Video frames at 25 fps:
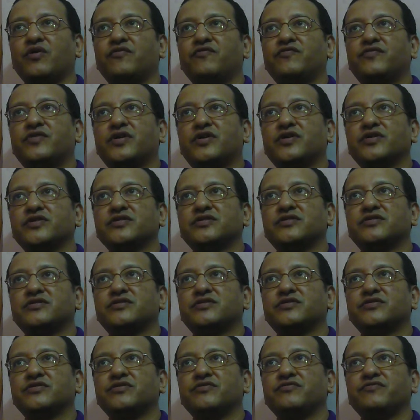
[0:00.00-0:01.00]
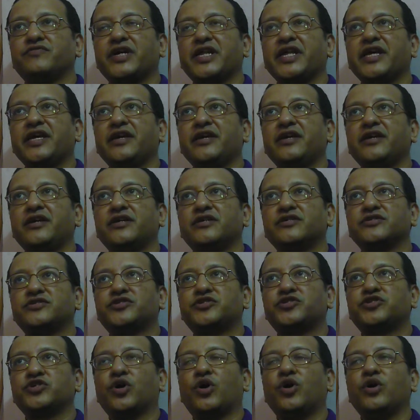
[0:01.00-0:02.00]
was very
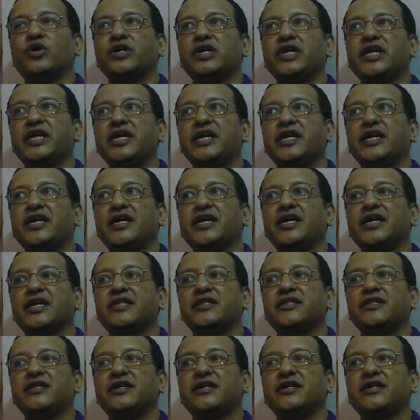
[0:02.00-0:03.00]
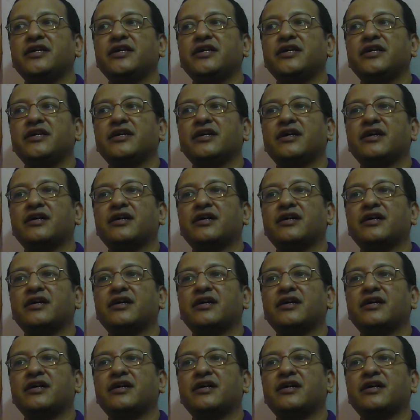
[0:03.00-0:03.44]
strongly in the